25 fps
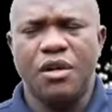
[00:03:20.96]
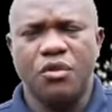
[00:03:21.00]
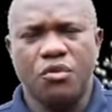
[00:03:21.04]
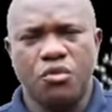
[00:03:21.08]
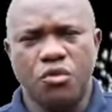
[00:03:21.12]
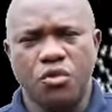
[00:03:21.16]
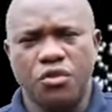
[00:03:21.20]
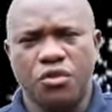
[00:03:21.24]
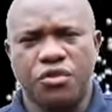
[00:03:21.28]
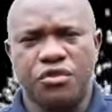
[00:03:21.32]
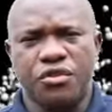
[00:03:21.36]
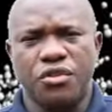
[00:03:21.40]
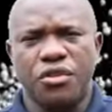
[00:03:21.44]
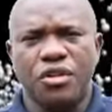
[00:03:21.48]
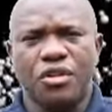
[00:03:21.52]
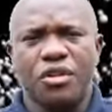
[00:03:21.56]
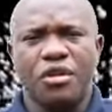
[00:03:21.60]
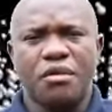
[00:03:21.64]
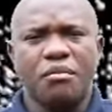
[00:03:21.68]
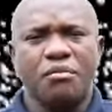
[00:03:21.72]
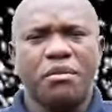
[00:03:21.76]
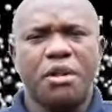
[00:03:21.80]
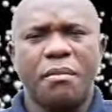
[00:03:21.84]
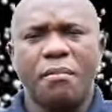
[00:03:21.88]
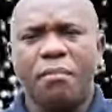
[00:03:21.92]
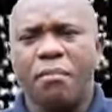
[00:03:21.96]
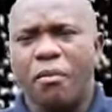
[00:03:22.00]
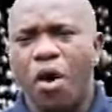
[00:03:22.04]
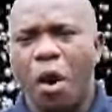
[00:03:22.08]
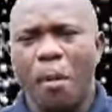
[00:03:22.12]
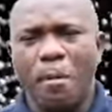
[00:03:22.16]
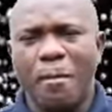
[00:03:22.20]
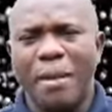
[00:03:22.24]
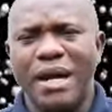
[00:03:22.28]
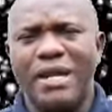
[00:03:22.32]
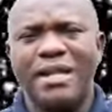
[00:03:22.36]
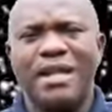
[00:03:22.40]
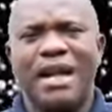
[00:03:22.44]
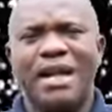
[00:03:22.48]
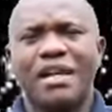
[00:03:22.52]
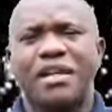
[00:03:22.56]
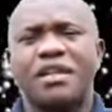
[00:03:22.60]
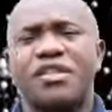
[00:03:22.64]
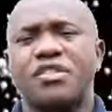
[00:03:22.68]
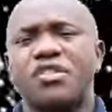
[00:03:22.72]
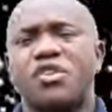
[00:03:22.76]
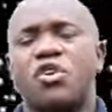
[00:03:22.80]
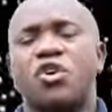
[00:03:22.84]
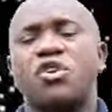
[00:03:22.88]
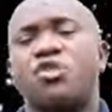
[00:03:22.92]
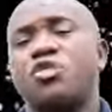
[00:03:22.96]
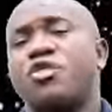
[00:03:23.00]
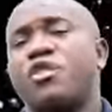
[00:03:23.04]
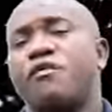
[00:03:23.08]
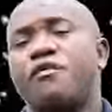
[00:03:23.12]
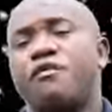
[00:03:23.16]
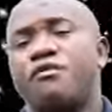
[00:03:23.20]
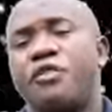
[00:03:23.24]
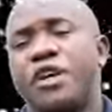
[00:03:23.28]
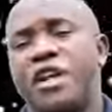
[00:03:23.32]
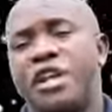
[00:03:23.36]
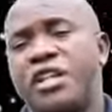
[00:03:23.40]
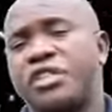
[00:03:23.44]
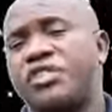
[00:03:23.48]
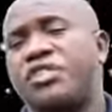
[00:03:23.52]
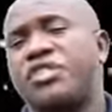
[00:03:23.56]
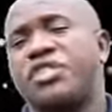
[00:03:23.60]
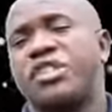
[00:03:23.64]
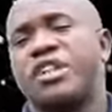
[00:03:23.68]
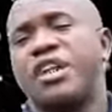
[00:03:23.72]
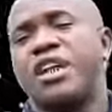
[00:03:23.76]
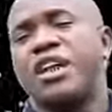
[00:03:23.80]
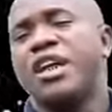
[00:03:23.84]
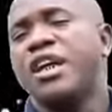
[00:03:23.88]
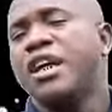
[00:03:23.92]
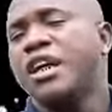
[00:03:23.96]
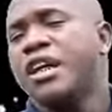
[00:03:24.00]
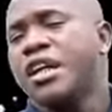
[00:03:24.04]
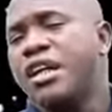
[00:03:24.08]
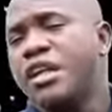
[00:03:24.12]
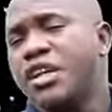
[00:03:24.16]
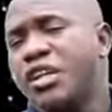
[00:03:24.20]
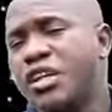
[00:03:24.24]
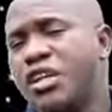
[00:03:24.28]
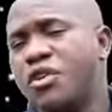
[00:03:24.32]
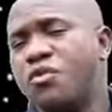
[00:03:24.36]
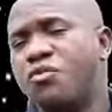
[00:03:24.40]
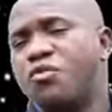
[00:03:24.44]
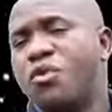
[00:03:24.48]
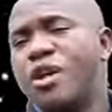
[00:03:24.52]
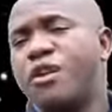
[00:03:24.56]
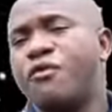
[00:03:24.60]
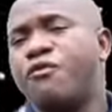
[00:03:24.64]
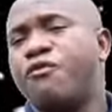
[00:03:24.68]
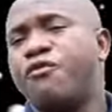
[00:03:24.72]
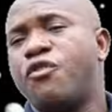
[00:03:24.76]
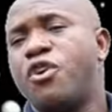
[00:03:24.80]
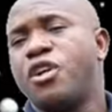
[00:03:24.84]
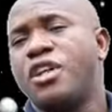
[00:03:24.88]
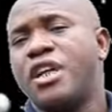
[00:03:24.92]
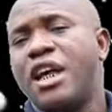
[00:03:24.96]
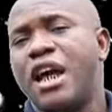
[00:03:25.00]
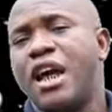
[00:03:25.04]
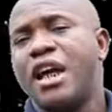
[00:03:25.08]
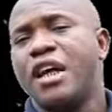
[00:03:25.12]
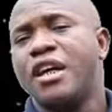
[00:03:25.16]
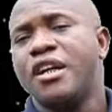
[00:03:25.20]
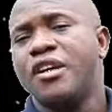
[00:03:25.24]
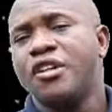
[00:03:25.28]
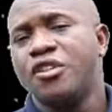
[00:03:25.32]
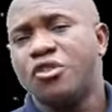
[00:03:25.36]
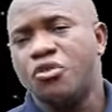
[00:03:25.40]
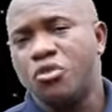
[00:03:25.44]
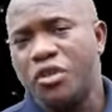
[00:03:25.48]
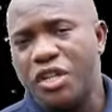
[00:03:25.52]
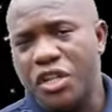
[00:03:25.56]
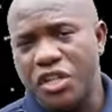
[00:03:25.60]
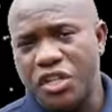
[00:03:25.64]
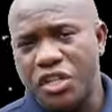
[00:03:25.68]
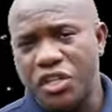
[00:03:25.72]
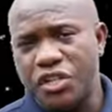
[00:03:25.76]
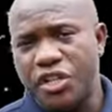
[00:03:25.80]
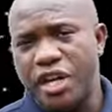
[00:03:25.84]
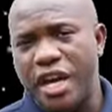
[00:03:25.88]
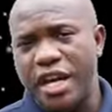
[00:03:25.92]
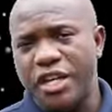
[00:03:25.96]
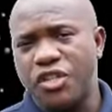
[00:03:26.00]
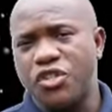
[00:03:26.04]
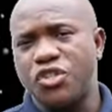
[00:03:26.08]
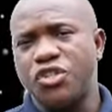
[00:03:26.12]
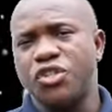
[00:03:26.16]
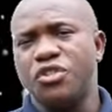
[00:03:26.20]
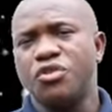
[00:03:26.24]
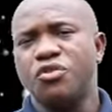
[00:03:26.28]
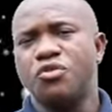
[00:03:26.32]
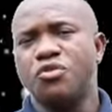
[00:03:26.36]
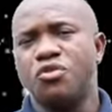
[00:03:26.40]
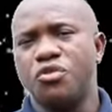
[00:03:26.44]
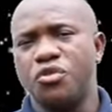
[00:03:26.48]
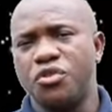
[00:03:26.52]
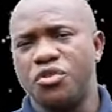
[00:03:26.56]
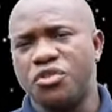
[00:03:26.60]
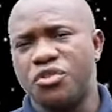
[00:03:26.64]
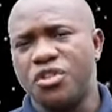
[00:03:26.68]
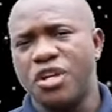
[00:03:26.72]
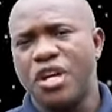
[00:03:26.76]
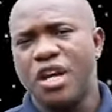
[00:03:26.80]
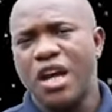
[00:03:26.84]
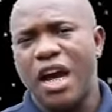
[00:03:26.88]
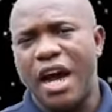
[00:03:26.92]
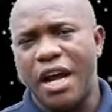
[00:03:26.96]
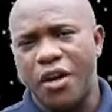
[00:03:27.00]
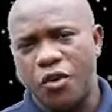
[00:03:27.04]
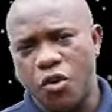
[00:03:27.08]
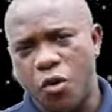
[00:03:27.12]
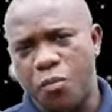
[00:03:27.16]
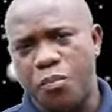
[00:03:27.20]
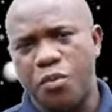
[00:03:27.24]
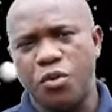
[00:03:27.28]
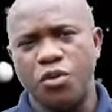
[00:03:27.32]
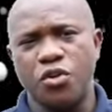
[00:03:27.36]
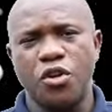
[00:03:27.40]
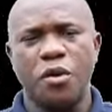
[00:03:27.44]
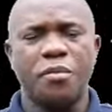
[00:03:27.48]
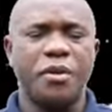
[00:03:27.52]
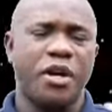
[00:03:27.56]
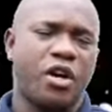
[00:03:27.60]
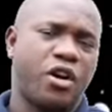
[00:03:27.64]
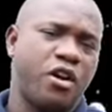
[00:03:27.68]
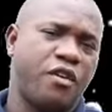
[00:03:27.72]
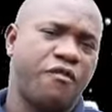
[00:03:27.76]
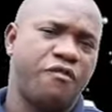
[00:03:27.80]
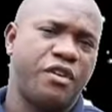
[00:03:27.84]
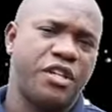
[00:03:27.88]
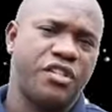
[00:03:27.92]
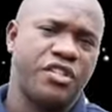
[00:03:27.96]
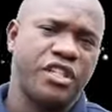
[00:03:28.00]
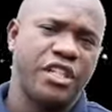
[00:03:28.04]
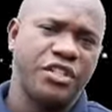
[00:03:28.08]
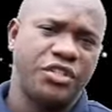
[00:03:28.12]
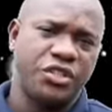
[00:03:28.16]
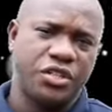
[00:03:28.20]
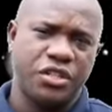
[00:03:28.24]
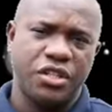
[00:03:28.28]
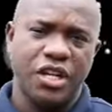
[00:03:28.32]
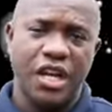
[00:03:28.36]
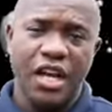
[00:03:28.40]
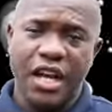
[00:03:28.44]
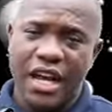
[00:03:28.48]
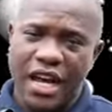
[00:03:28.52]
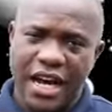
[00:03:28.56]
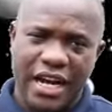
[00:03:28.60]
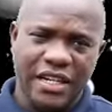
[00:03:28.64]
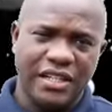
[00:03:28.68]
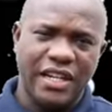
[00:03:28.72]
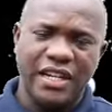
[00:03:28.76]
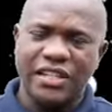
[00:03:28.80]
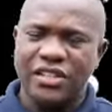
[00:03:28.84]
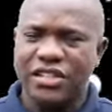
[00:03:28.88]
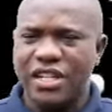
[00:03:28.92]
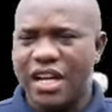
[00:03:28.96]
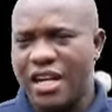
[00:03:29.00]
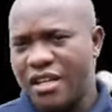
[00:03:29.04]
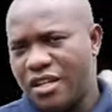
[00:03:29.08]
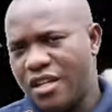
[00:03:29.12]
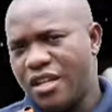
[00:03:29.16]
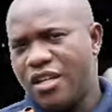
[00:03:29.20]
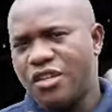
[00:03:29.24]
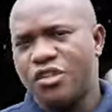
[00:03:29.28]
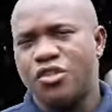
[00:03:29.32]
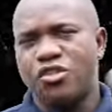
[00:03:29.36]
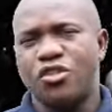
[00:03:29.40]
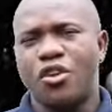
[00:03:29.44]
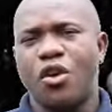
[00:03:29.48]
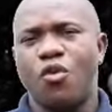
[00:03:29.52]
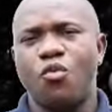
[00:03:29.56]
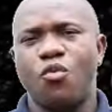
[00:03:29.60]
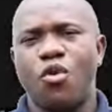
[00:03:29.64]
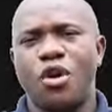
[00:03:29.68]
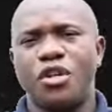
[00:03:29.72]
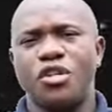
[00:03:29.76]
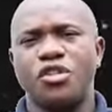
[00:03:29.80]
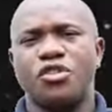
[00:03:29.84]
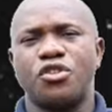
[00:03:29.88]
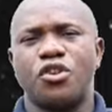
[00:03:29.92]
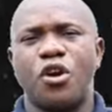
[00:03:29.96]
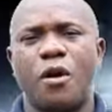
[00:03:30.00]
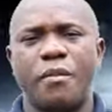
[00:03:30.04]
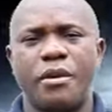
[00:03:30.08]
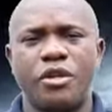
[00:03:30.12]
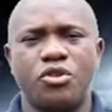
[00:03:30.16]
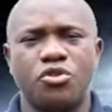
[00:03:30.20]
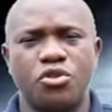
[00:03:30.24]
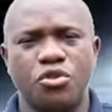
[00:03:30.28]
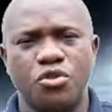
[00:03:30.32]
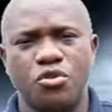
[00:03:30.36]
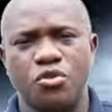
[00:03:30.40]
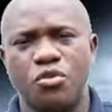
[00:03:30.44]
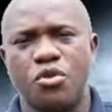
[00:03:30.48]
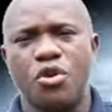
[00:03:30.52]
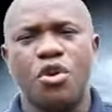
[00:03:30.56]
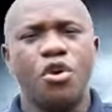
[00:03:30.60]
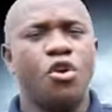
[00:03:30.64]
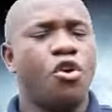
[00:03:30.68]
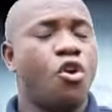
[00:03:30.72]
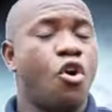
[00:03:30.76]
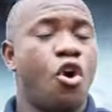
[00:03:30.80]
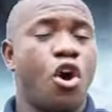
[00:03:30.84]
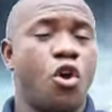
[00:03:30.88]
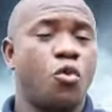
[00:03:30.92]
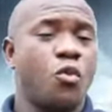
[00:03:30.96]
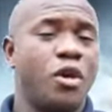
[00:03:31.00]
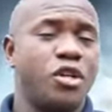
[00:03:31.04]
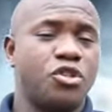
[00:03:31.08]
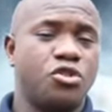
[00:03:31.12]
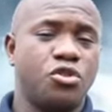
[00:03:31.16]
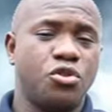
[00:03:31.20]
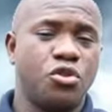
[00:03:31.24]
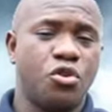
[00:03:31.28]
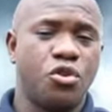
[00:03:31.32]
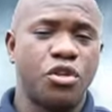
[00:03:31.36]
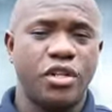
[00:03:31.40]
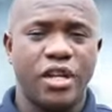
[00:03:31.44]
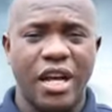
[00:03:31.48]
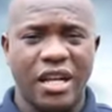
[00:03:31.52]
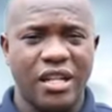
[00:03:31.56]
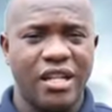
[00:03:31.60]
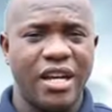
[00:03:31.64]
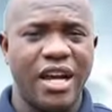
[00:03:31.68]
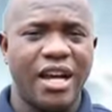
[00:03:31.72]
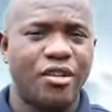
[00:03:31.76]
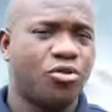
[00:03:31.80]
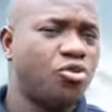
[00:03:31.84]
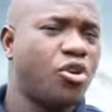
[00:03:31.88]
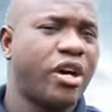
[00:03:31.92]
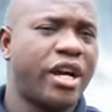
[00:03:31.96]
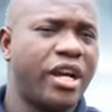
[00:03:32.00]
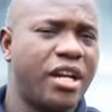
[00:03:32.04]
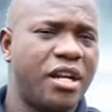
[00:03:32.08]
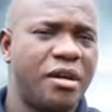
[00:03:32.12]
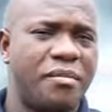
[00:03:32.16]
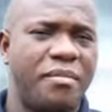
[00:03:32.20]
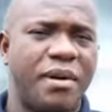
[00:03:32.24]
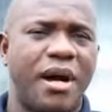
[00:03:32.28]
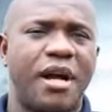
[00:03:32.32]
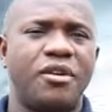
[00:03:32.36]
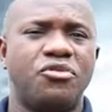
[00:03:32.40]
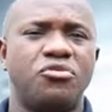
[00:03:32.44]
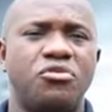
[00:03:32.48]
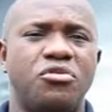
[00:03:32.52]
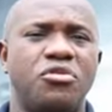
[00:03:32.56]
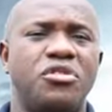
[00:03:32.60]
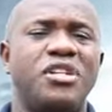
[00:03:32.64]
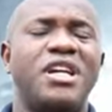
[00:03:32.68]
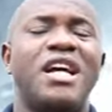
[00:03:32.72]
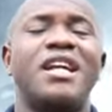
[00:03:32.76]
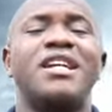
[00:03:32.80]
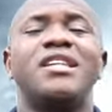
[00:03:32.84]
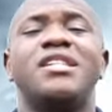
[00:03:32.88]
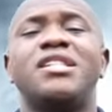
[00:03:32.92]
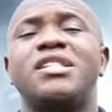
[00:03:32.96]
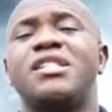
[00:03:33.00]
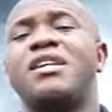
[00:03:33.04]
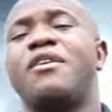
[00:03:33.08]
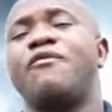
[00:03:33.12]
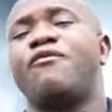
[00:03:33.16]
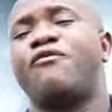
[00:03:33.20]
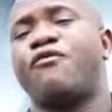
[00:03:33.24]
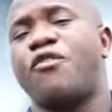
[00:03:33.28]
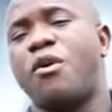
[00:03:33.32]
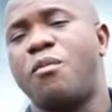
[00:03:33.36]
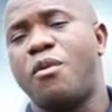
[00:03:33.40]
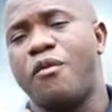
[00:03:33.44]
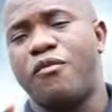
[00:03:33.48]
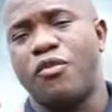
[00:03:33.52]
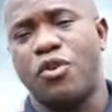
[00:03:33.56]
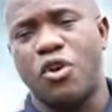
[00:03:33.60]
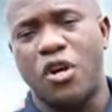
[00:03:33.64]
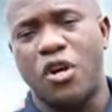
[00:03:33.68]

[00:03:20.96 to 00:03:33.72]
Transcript: Ruth. The moment that discussion finished, he went further to engage Ruth and opened up a conversation. As I said, someone is coming to you. Always know that they are talking about it. There is a form of